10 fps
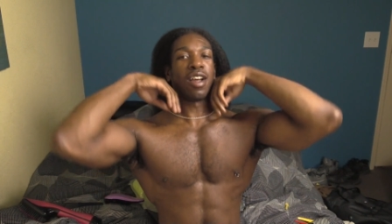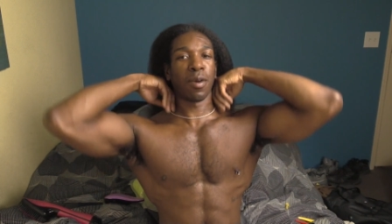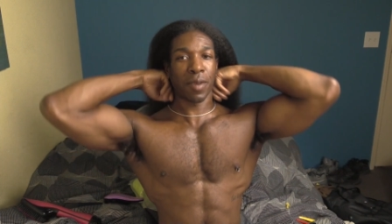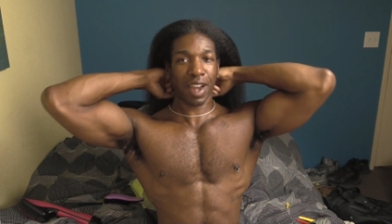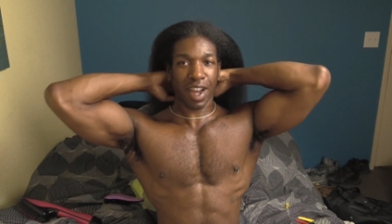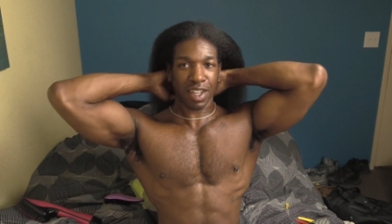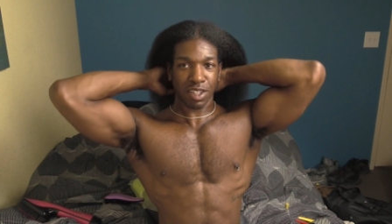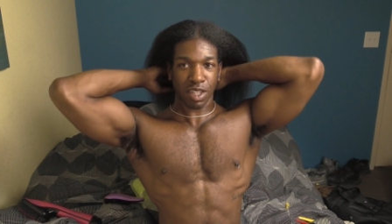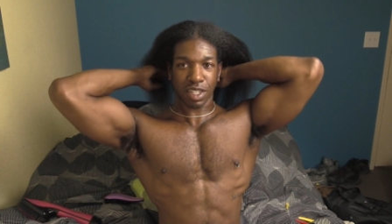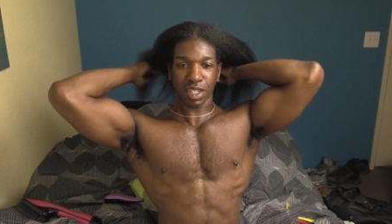Oh my god,
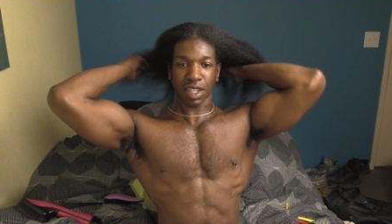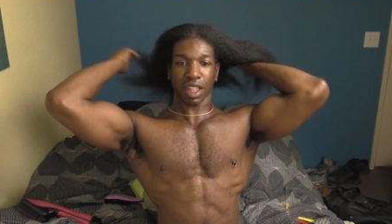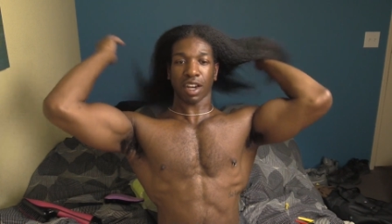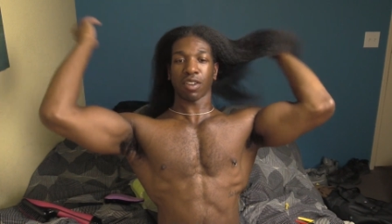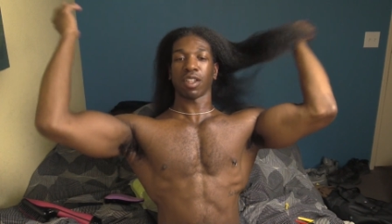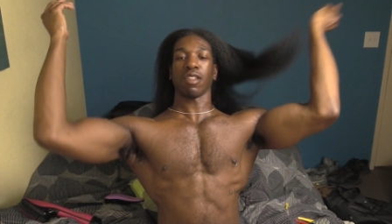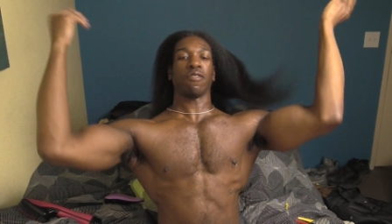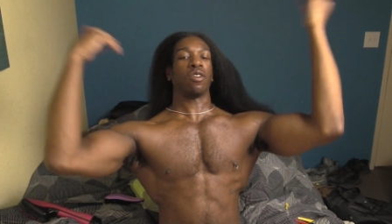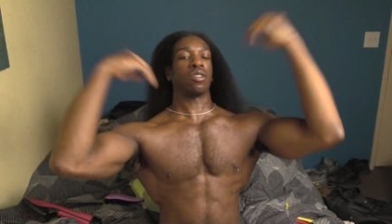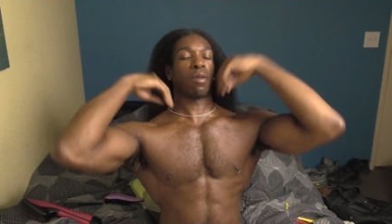so this is literally the
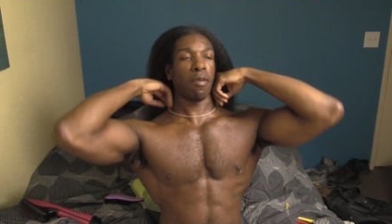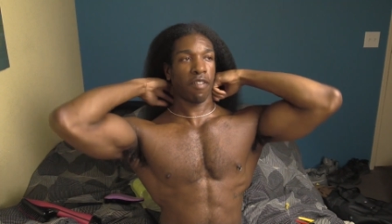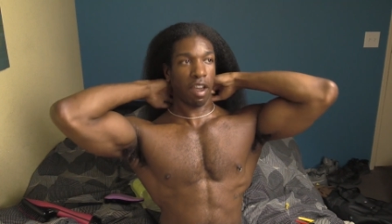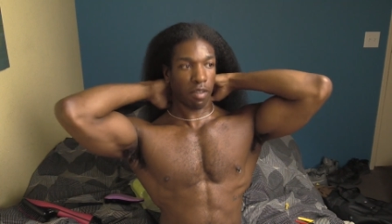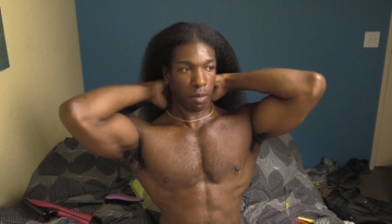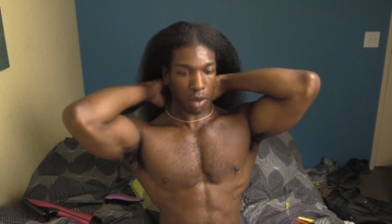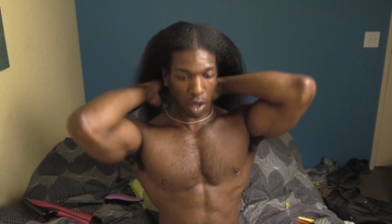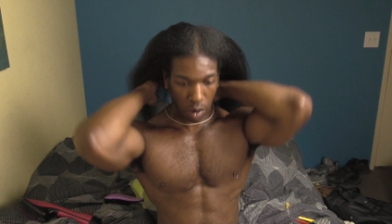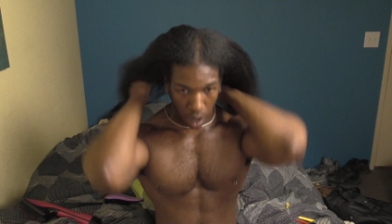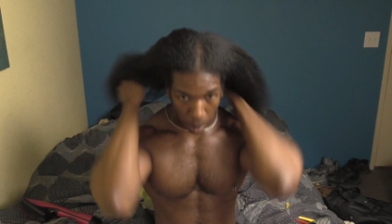first time I've ever blown